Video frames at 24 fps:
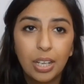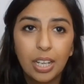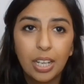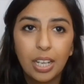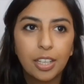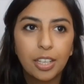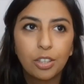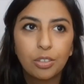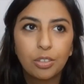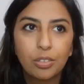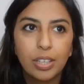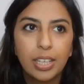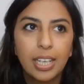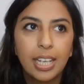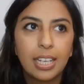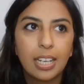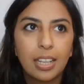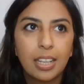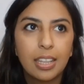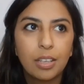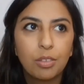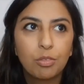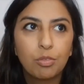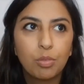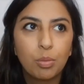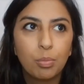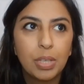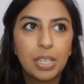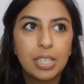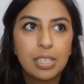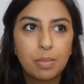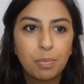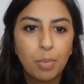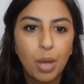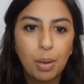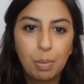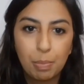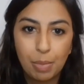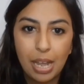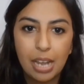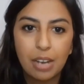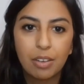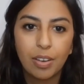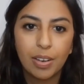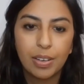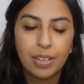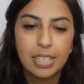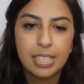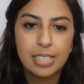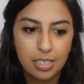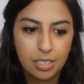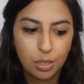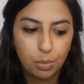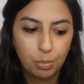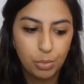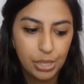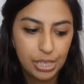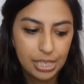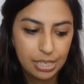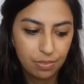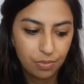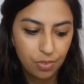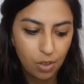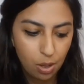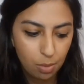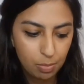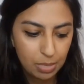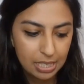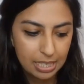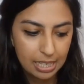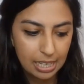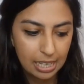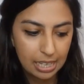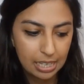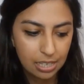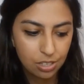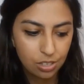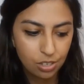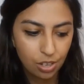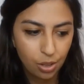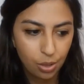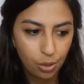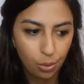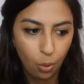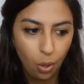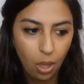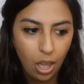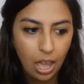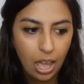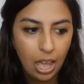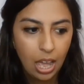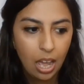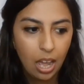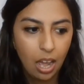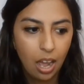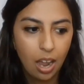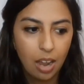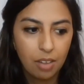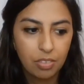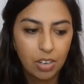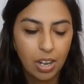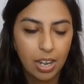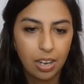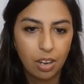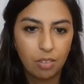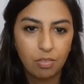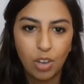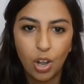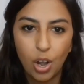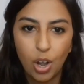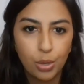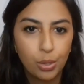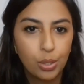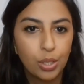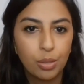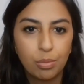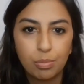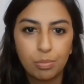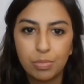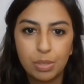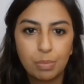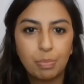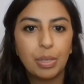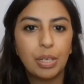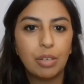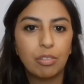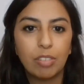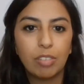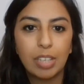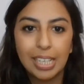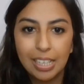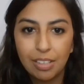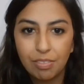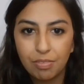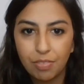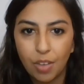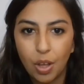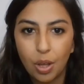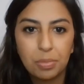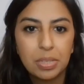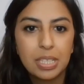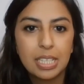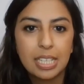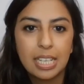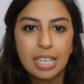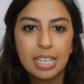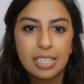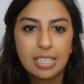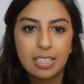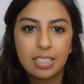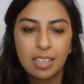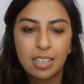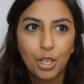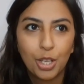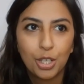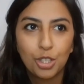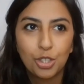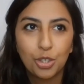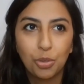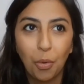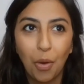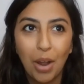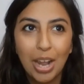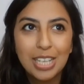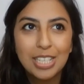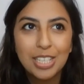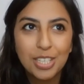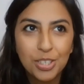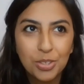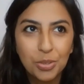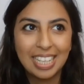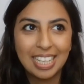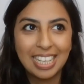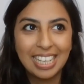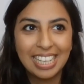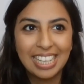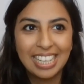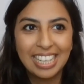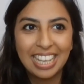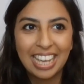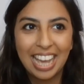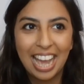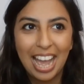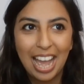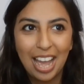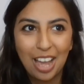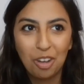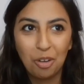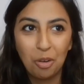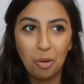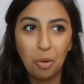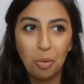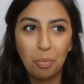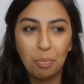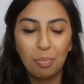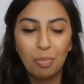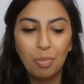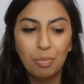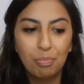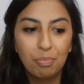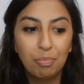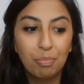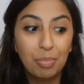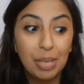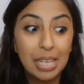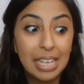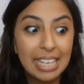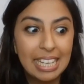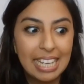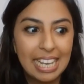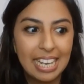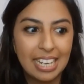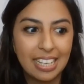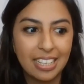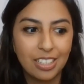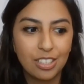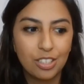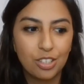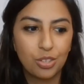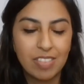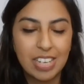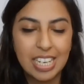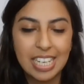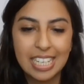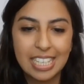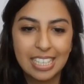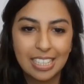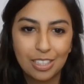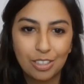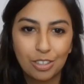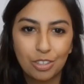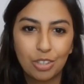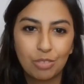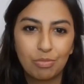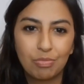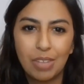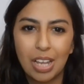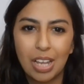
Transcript: No, I agree. And I think for me, so my background is community pharmacy. And so I've kind of locumed, been a relief pharmacist, tried to see or be in every